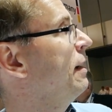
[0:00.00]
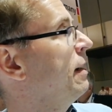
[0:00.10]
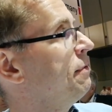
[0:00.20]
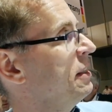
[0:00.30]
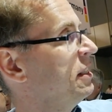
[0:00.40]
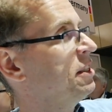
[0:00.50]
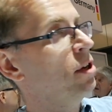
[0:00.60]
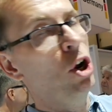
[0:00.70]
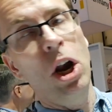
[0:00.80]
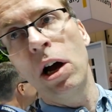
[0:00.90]
and, and, this is
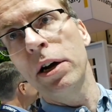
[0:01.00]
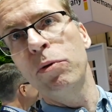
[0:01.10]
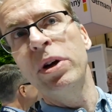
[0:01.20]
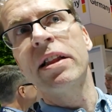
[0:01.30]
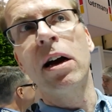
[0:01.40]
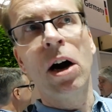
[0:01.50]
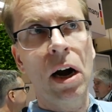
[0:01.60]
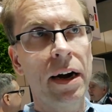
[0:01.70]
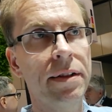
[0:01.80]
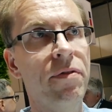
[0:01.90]
aligned with the
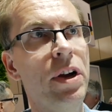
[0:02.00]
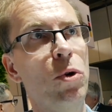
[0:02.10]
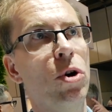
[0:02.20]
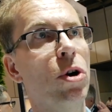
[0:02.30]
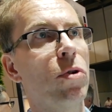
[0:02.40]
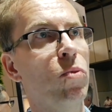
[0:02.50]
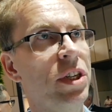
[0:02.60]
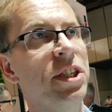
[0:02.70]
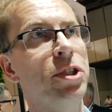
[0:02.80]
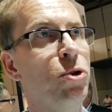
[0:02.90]
current Viewcore,
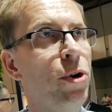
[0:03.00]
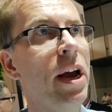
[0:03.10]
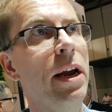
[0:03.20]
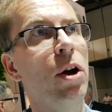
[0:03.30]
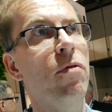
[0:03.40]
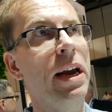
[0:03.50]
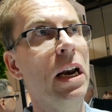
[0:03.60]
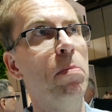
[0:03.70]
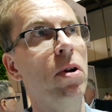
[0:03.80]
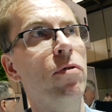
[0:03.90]
which is today
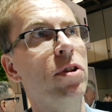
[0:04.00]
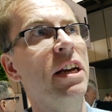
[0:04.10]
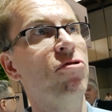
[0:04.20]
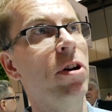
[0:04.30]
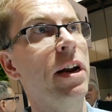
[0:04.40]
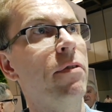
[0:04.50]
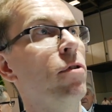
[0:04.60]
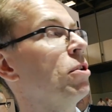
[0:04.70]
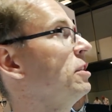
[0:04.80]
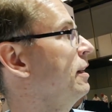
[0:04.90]
available for Tetra
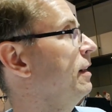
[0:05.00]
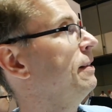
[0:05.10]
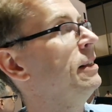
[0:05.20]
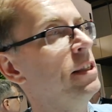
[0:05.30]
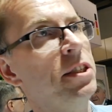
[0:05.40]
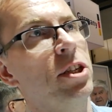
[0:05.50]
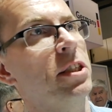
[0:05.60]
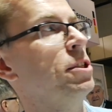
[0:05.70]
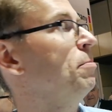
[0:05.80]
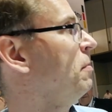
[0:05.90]
networks, and, and this is
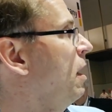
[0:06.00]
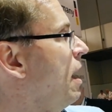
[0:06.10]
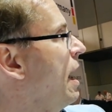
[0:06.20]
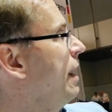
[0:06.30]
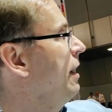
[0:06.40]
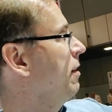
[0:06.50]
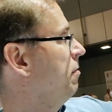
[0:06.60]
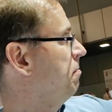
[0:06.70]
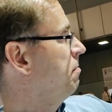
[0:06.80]
just adding